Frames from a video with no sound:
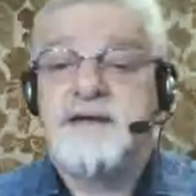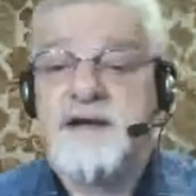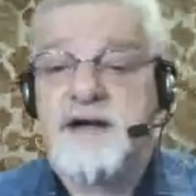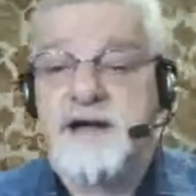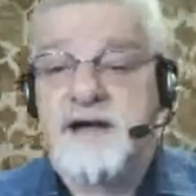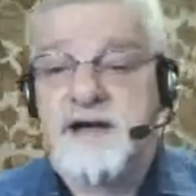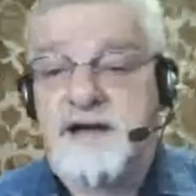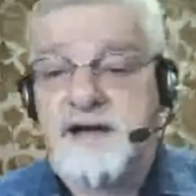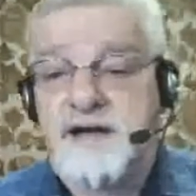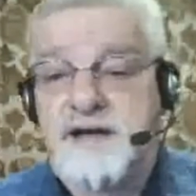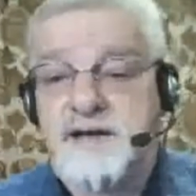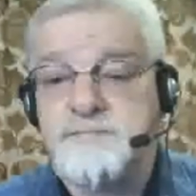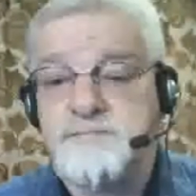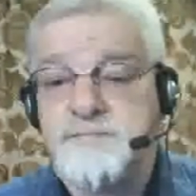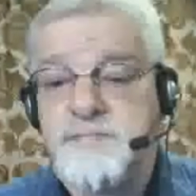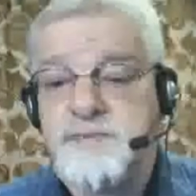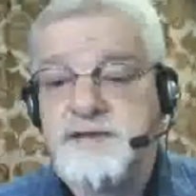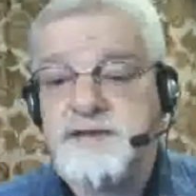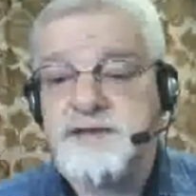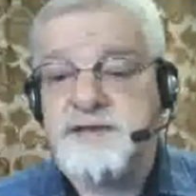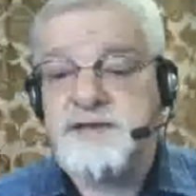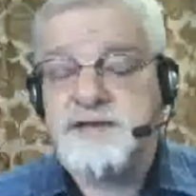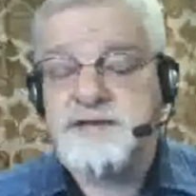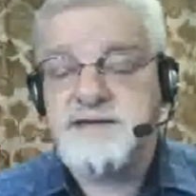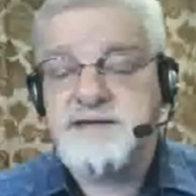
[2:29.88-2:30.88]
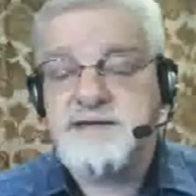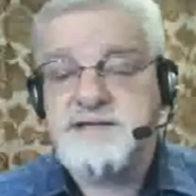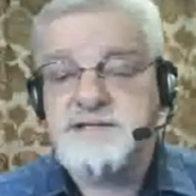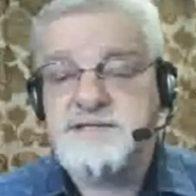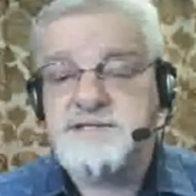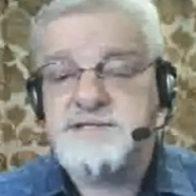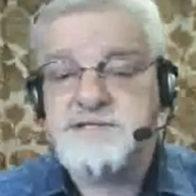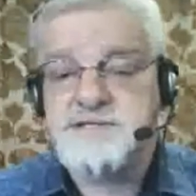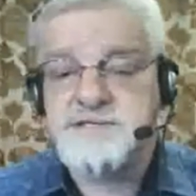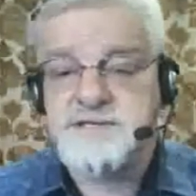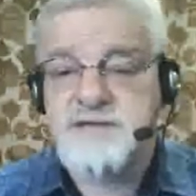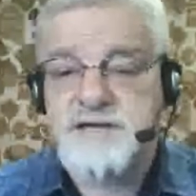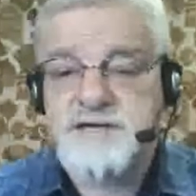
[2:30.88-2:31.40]
um, it
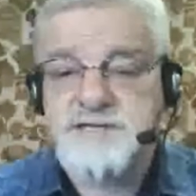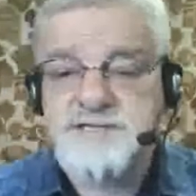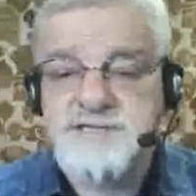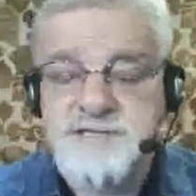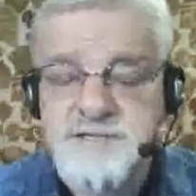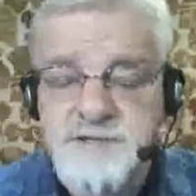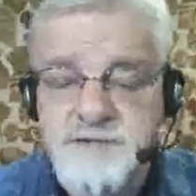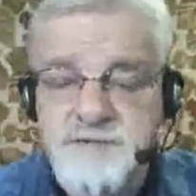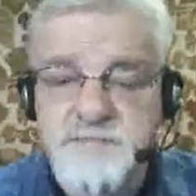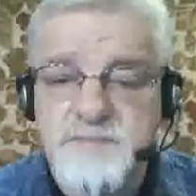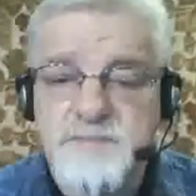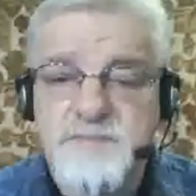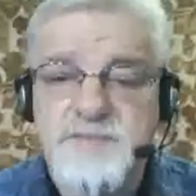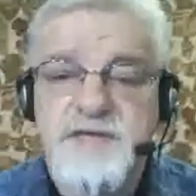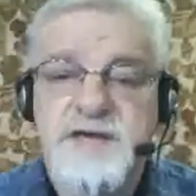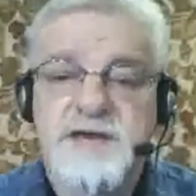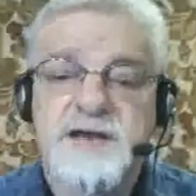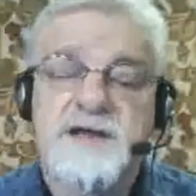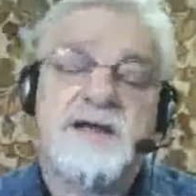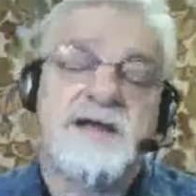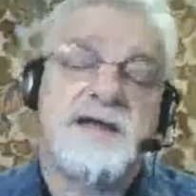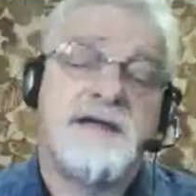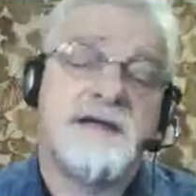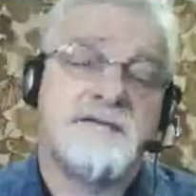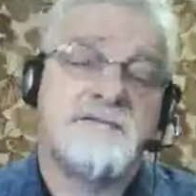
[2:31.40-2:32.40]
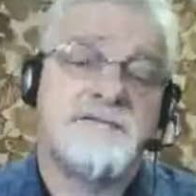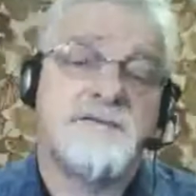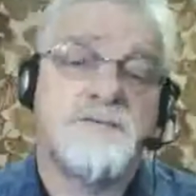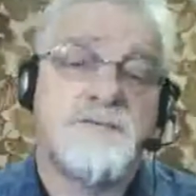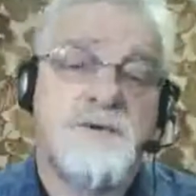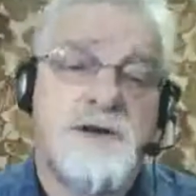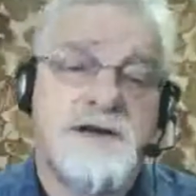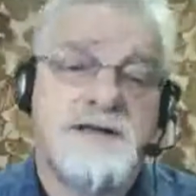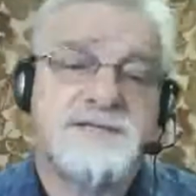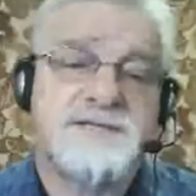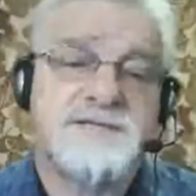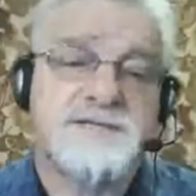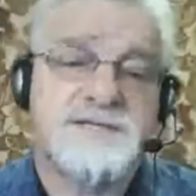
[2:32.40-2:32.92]
is assumed that I have the
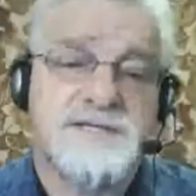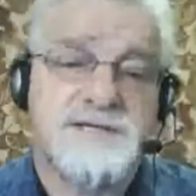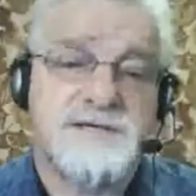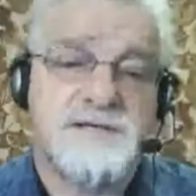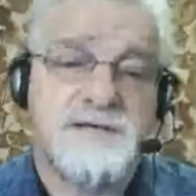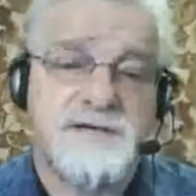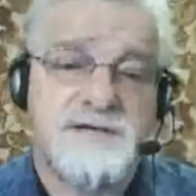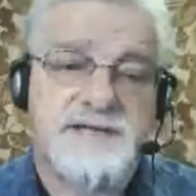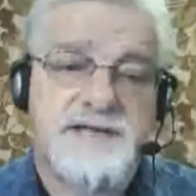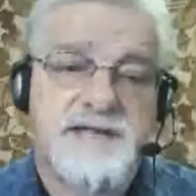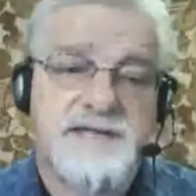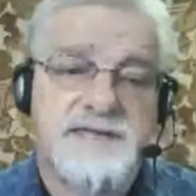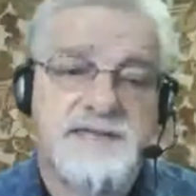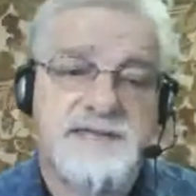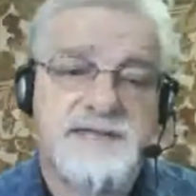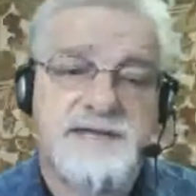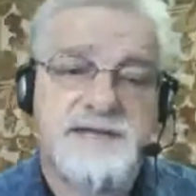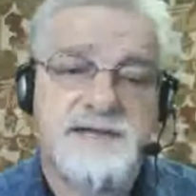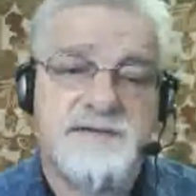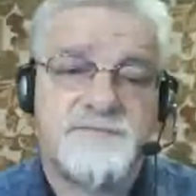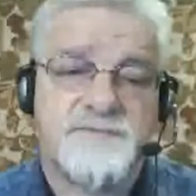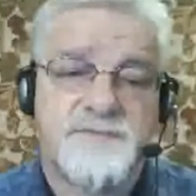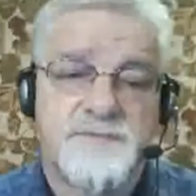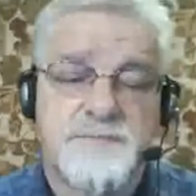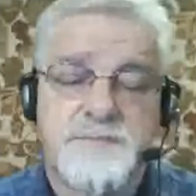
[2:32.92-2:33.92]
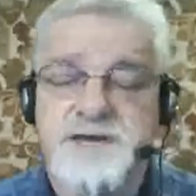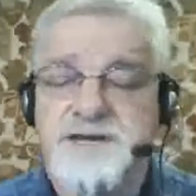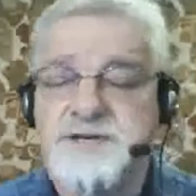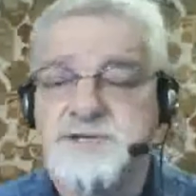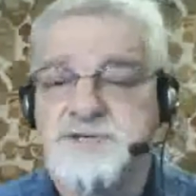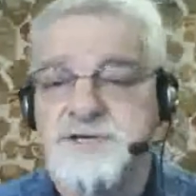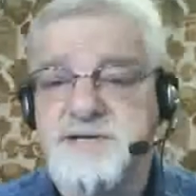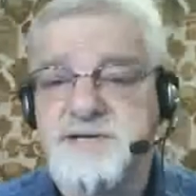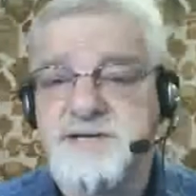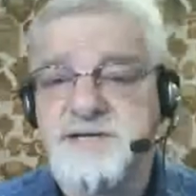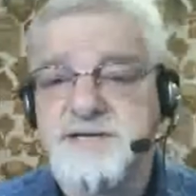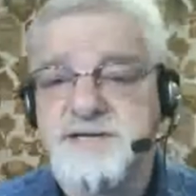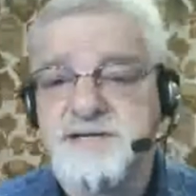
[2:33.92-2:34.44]
rights to look at the
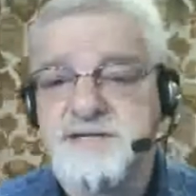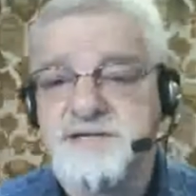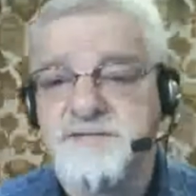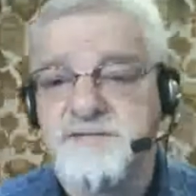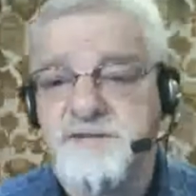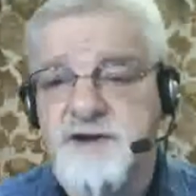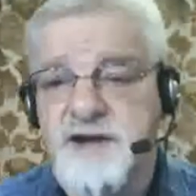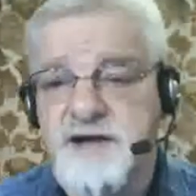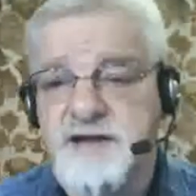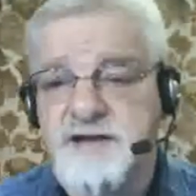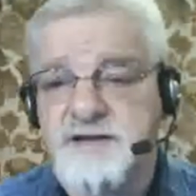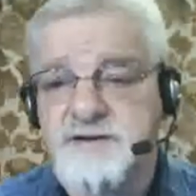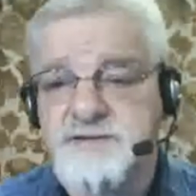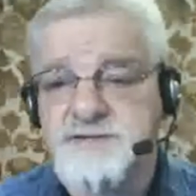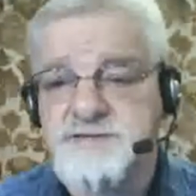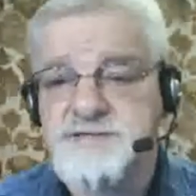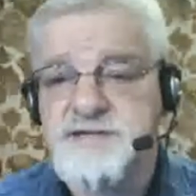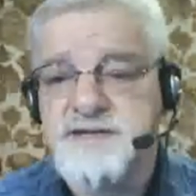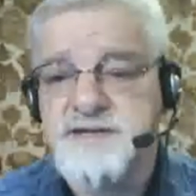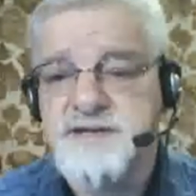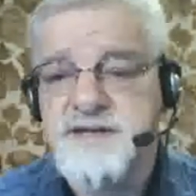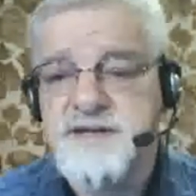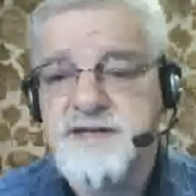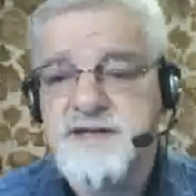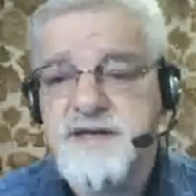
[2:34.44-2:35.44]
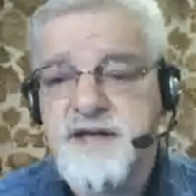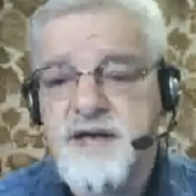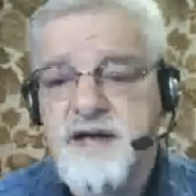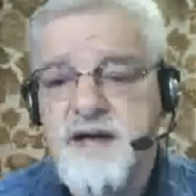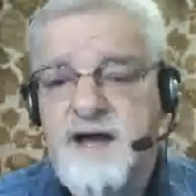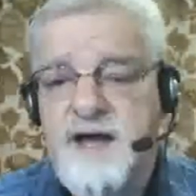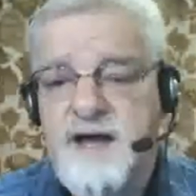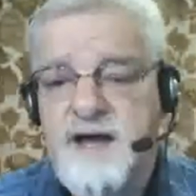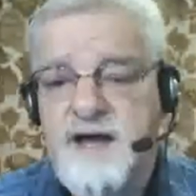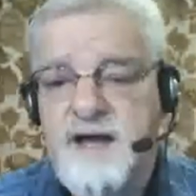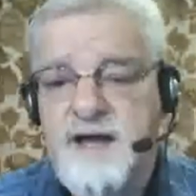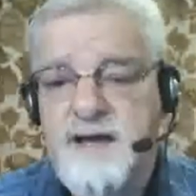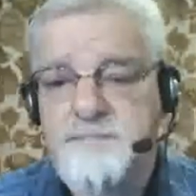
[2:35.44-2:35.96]
information in these files
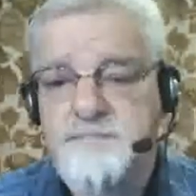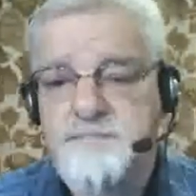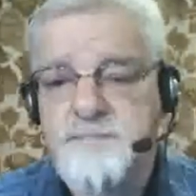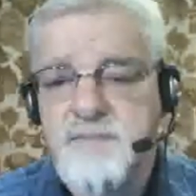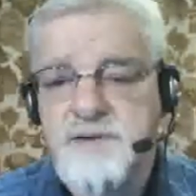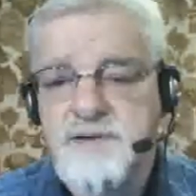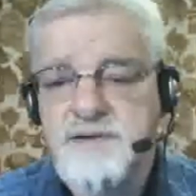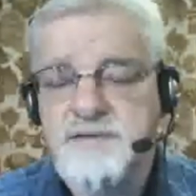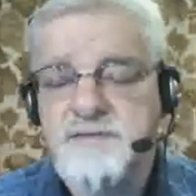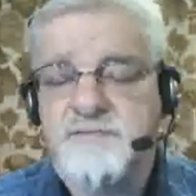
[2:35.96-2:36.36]
um,